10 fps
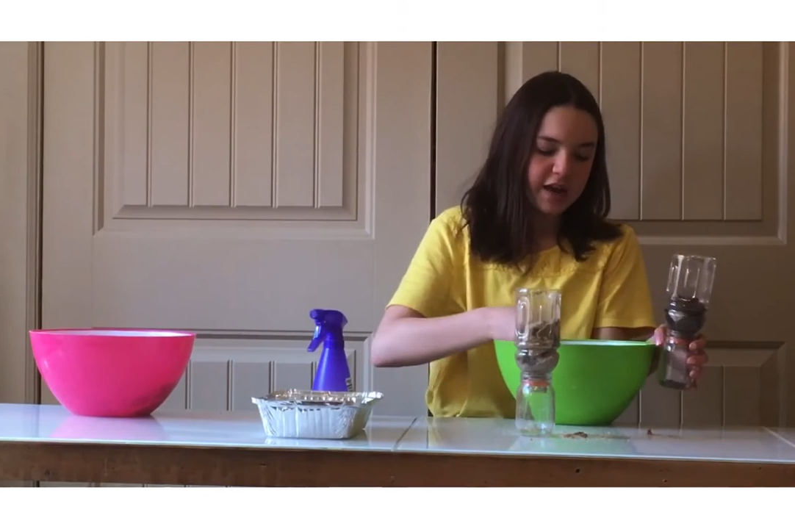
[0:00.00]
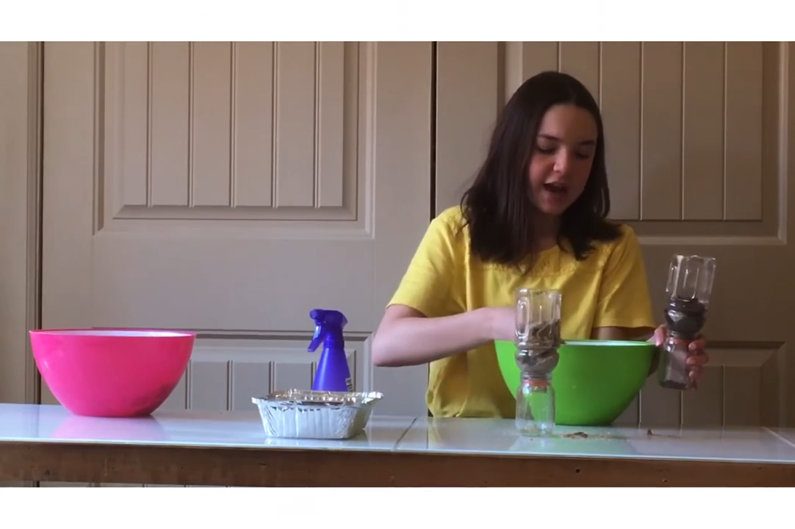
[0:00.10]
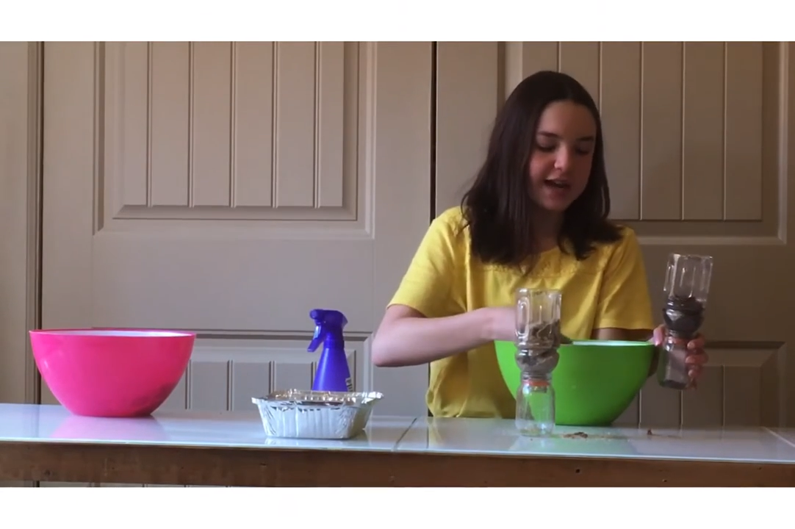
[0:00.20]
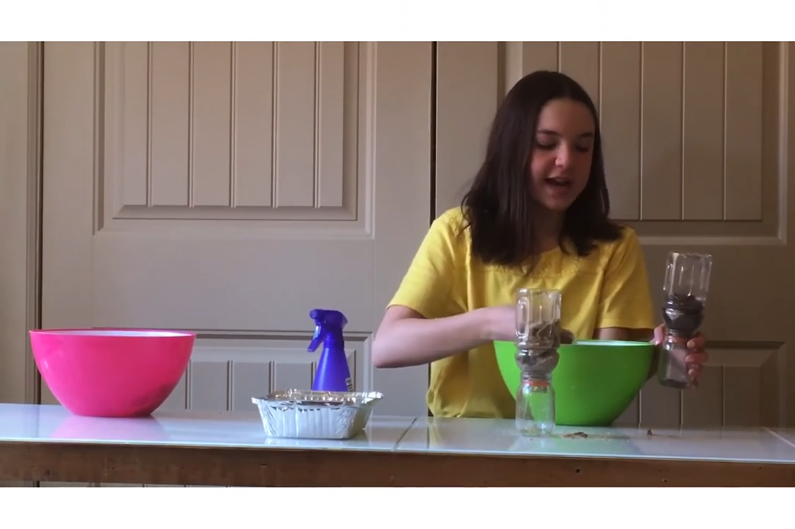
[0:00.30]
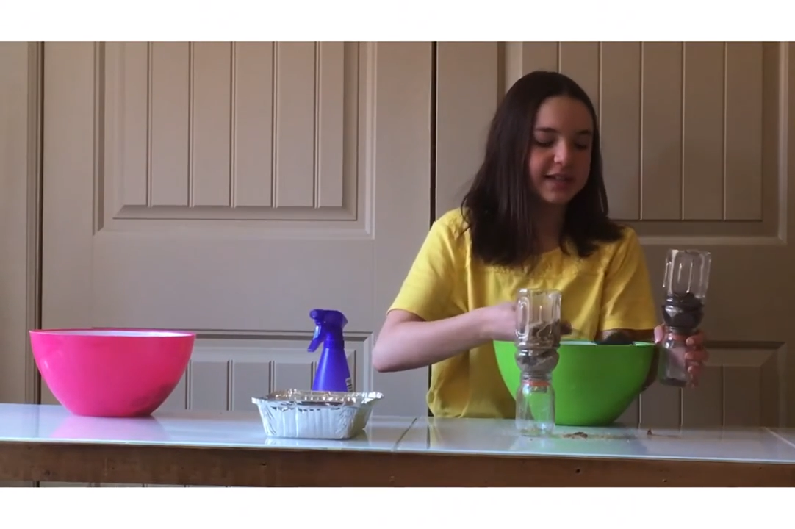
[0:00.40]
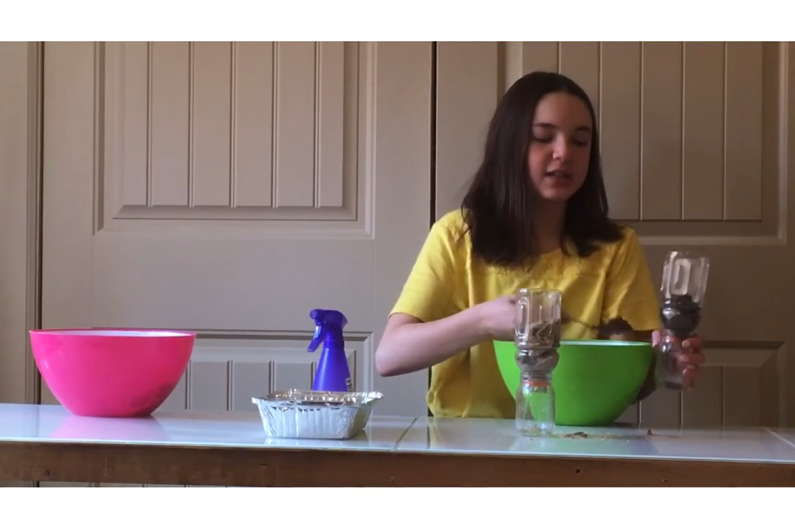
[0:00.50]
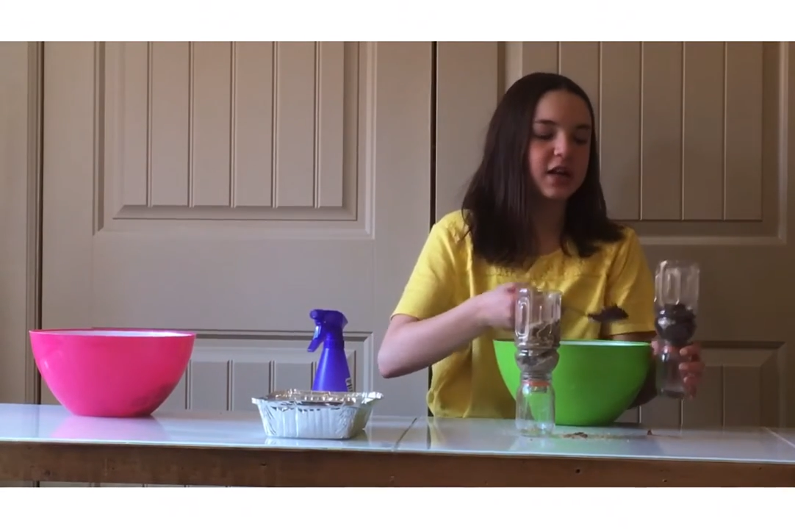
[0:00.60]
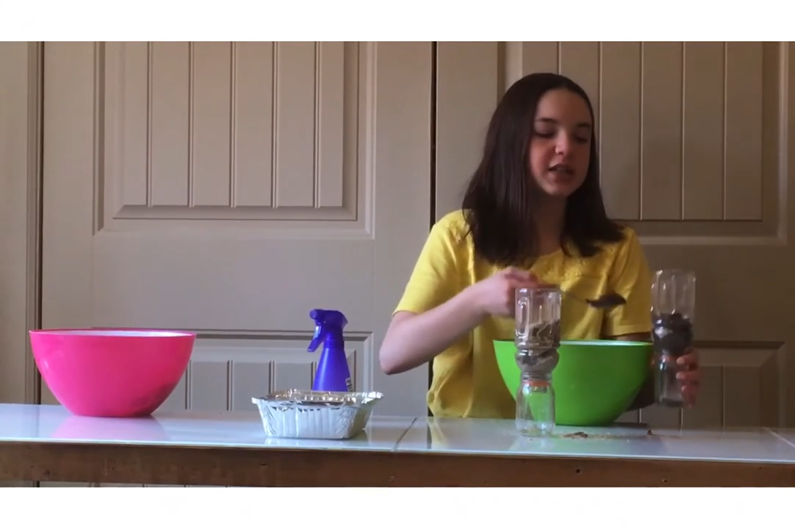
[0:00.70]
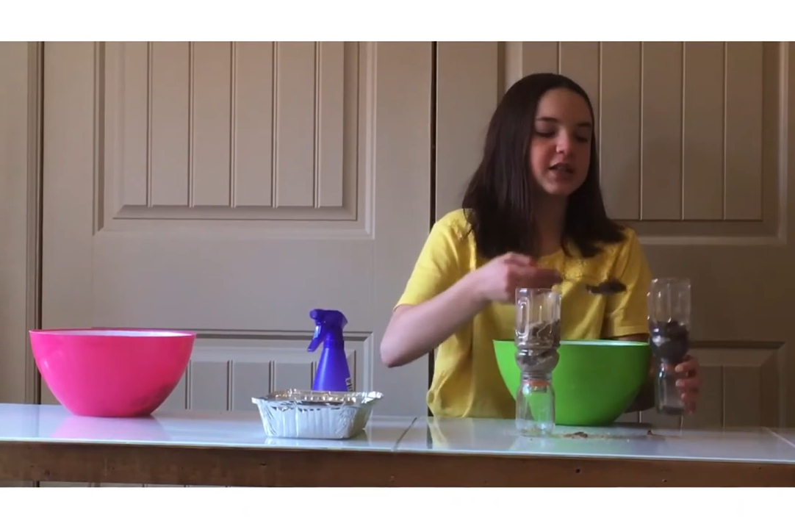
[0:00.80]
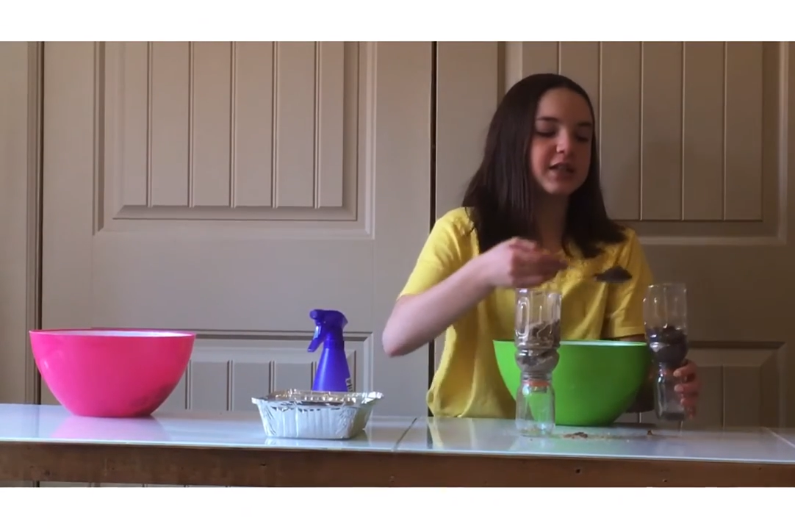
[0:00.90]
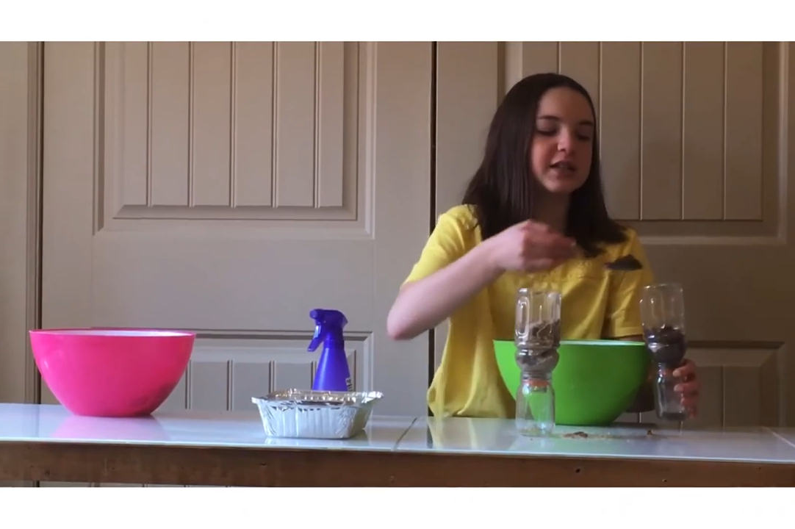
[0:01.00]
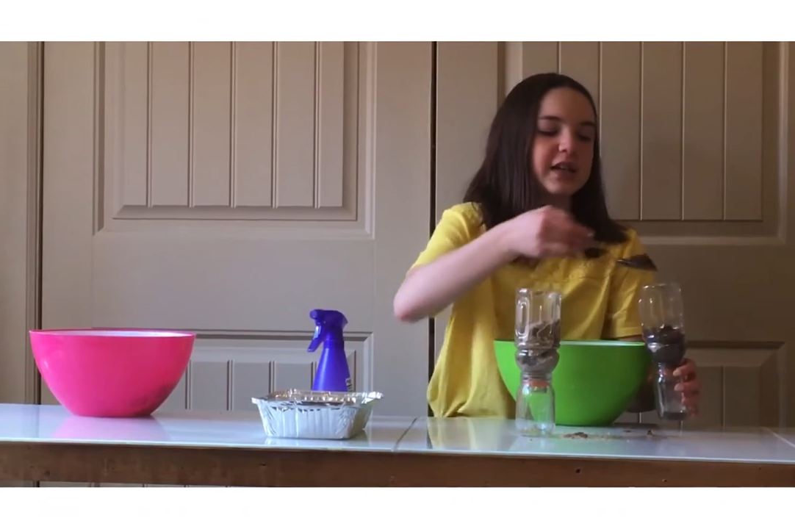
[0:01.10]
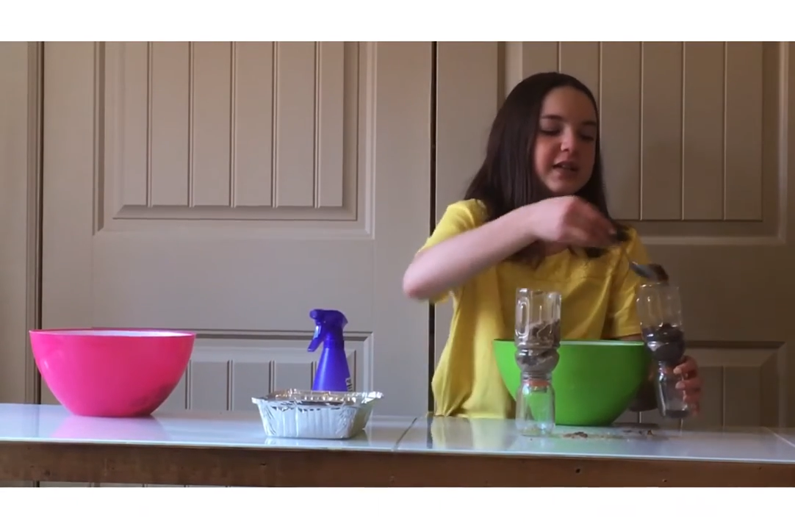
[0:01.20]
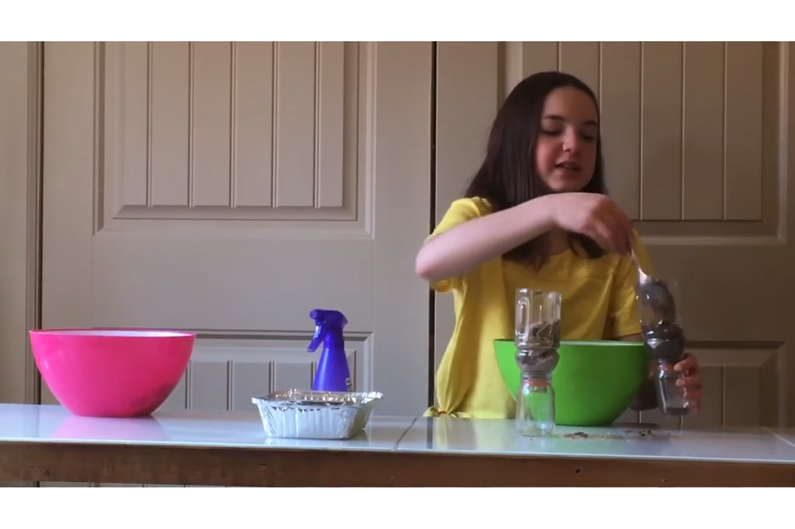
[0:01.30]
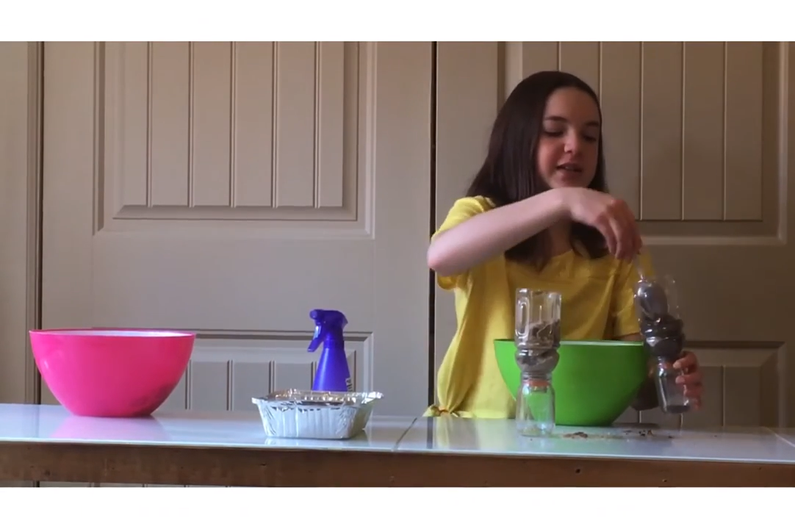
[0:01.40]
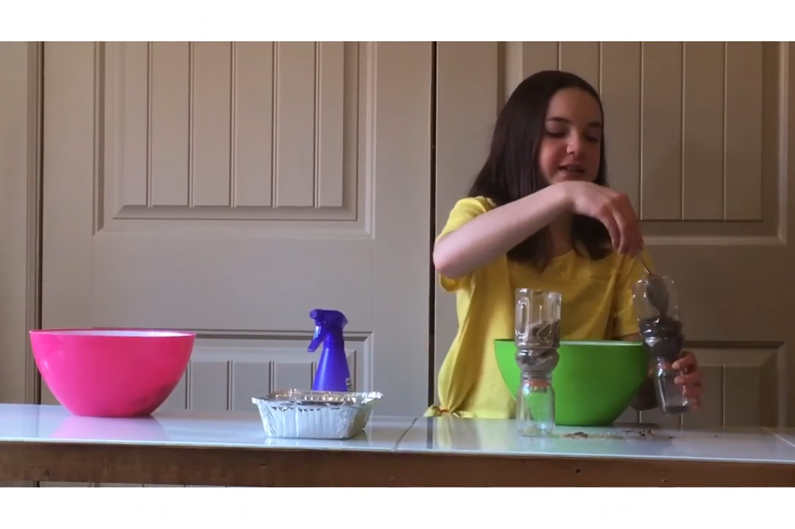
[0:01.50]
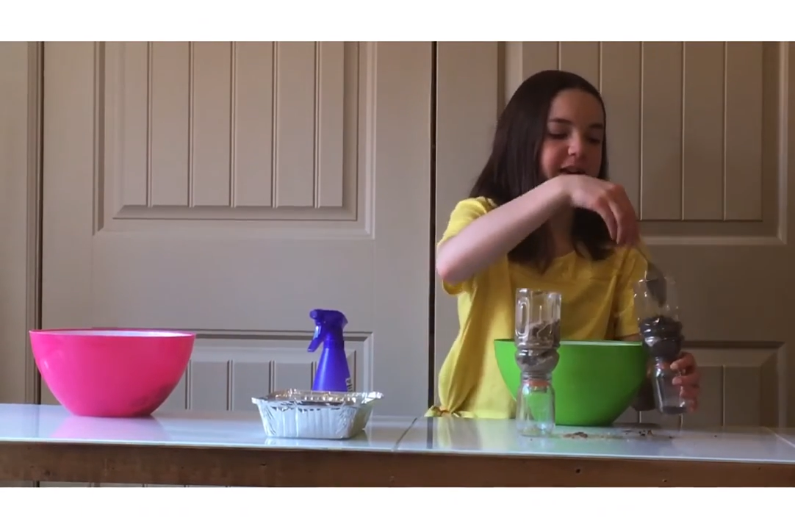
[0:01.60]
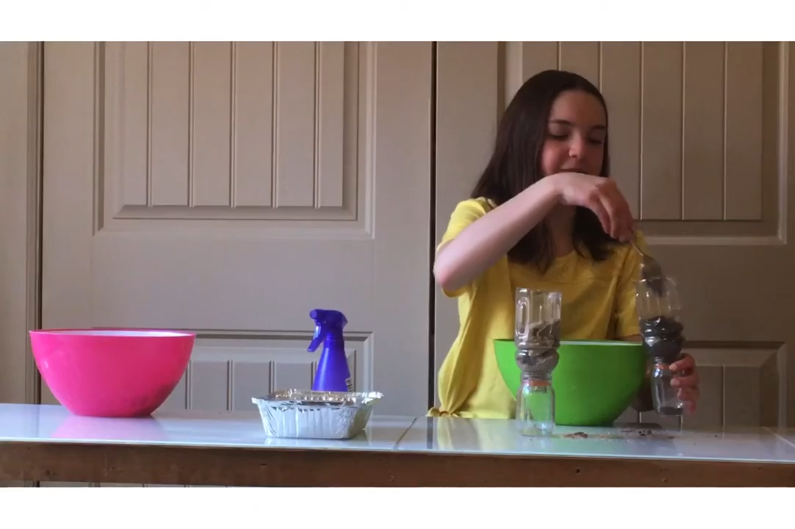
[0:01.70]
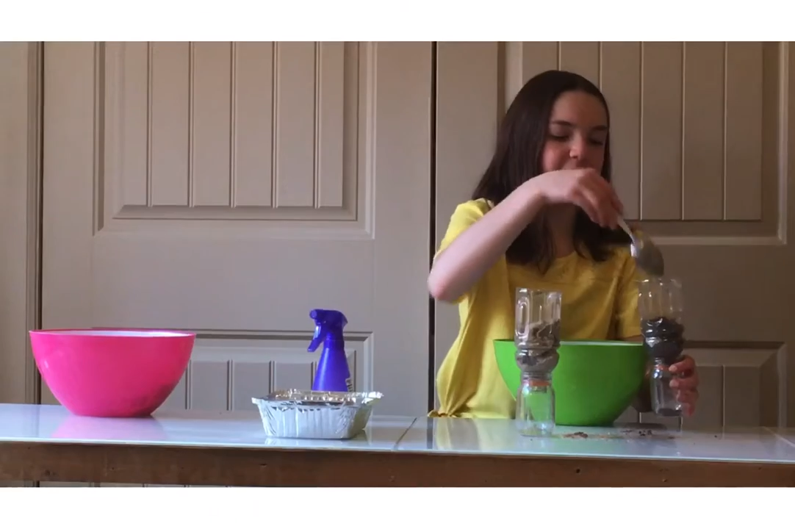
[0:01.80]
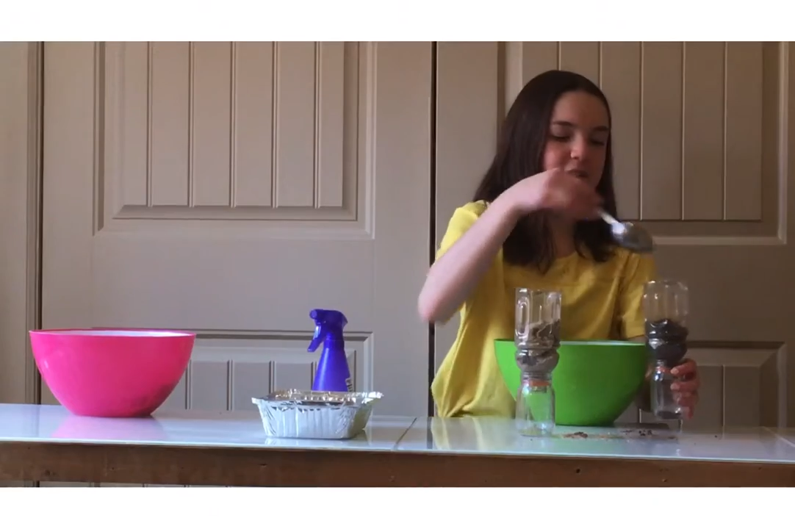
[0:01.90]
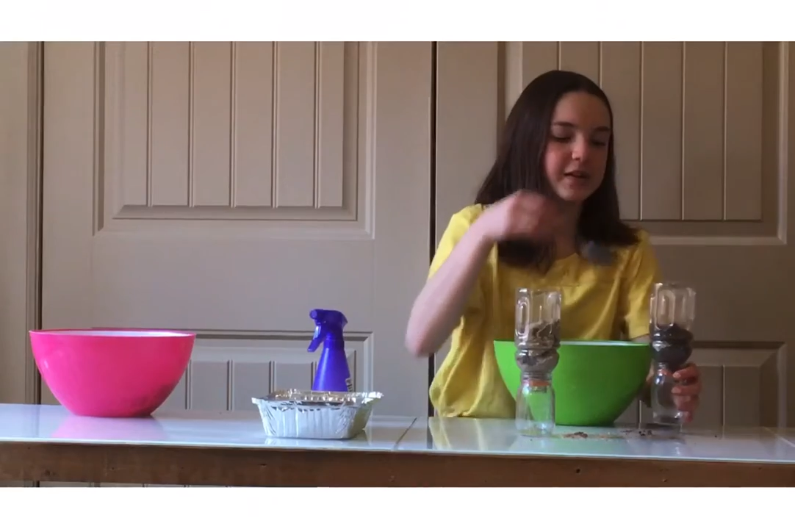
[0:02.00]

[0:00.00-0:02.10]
and has lots of sticks and stuff in it,